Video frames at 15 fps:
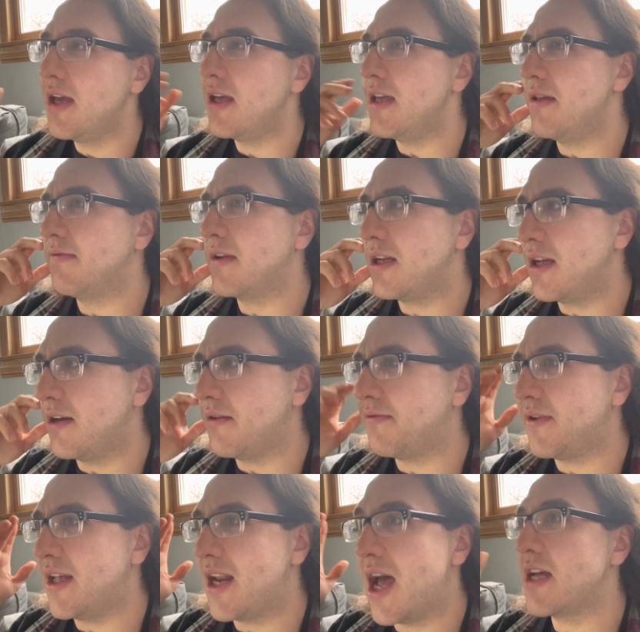even if
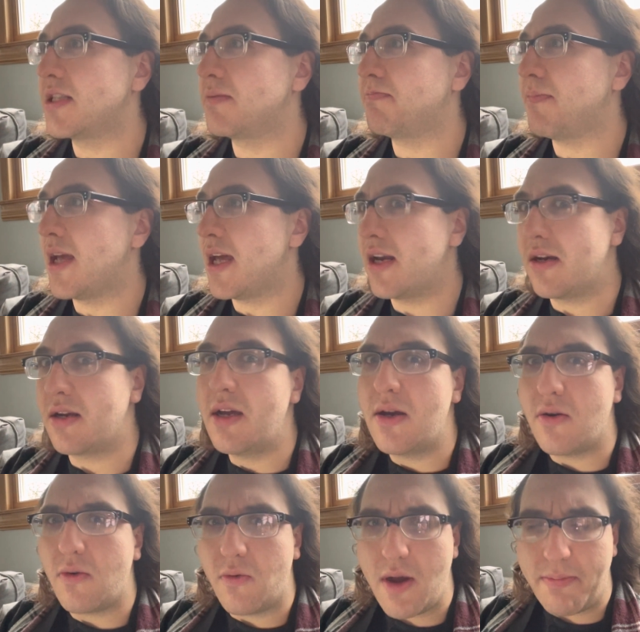it has been
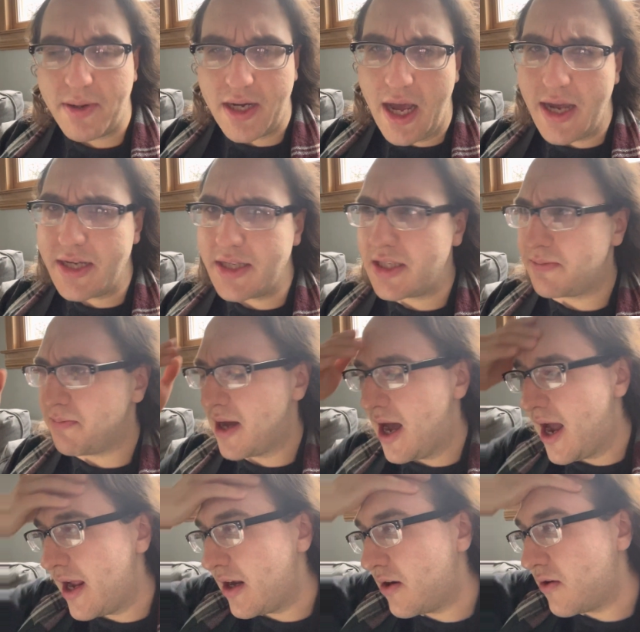weaponized
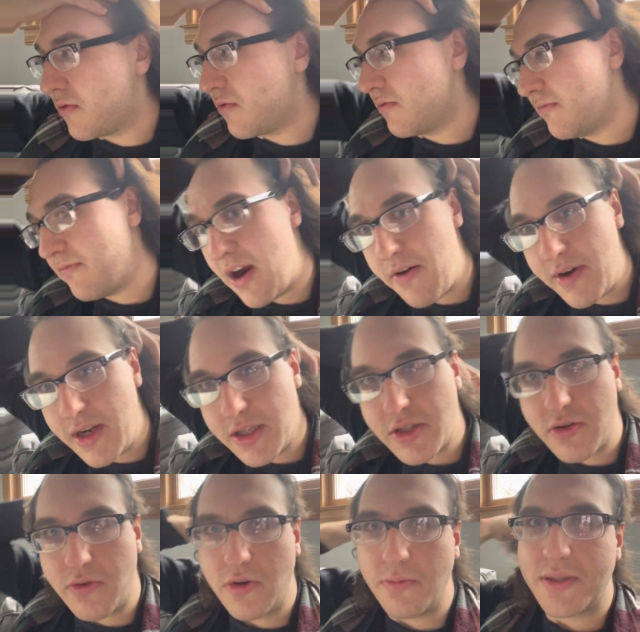by various
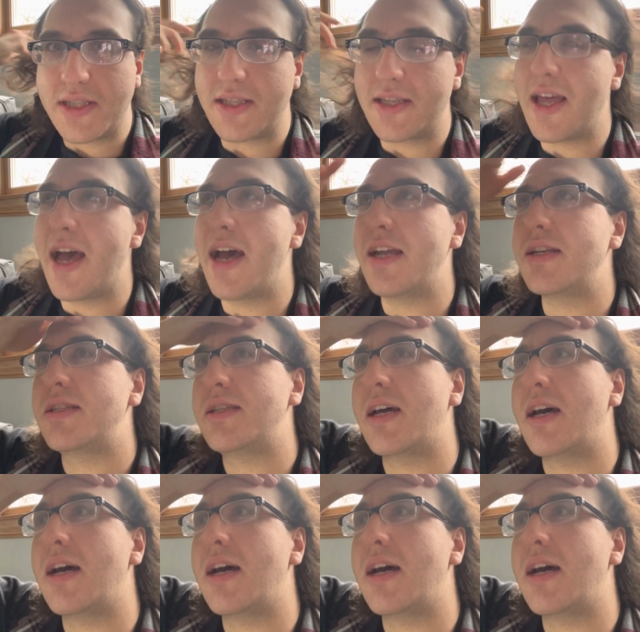groups that